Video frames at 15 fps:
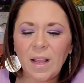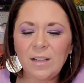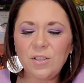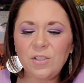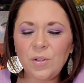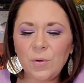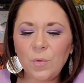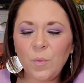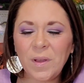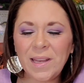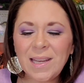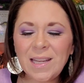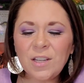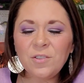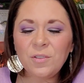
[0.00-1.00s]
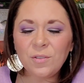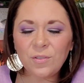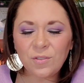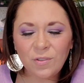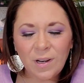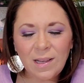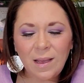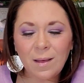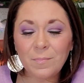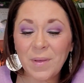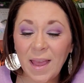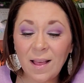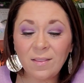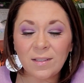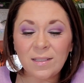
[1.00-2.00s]
And so we need to strike a
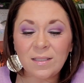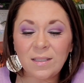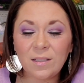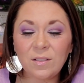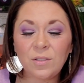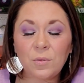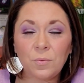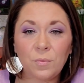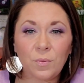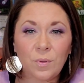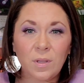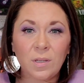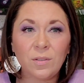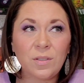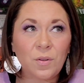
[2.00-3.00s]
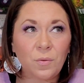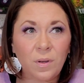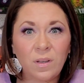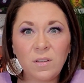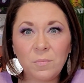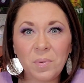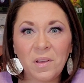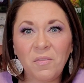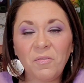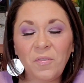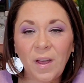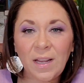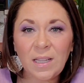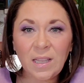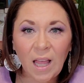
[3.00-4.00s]
balance. And so there's going to be a
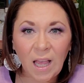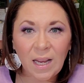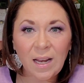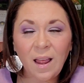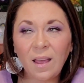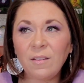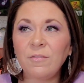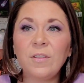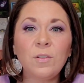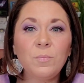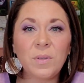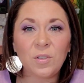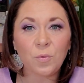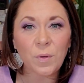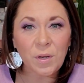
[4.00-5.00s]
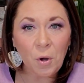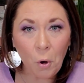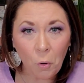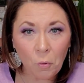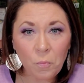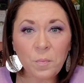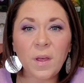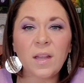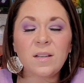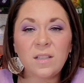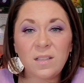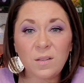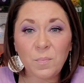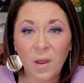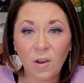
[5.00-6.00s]
fine line, I feel, between hope and
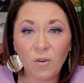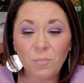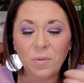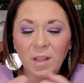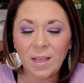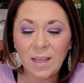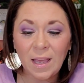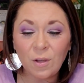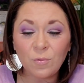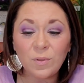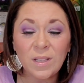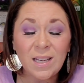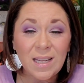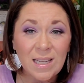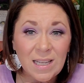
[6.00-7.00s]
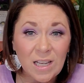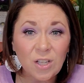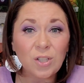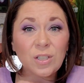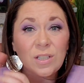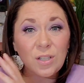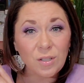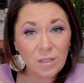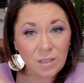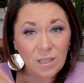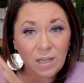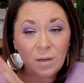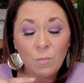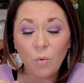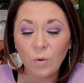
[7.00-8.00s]
despair playing out
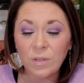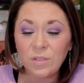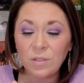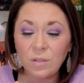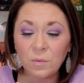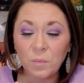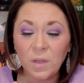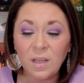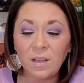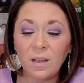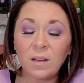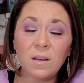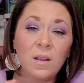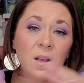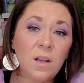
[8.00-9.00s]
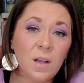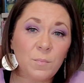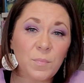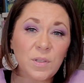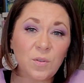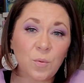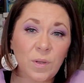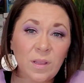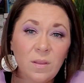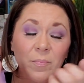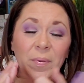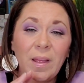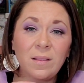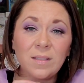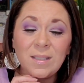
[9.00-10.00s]
leading more into the weekend, between the
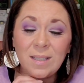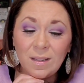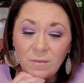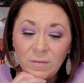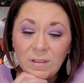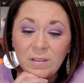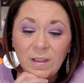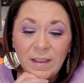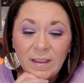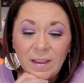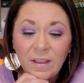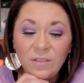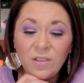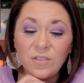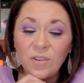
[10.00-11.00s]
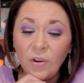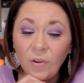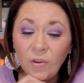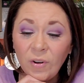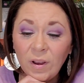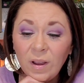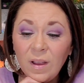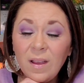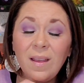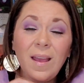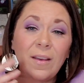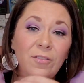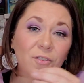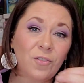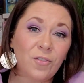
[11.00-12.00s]
balancing of the light and the dark
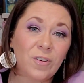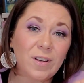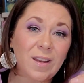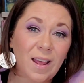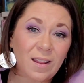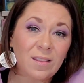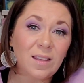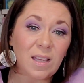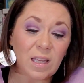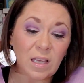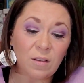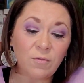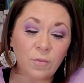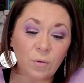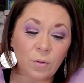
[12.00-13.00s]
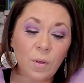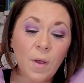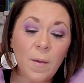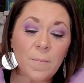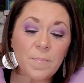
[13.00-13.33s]
and the good and the evil.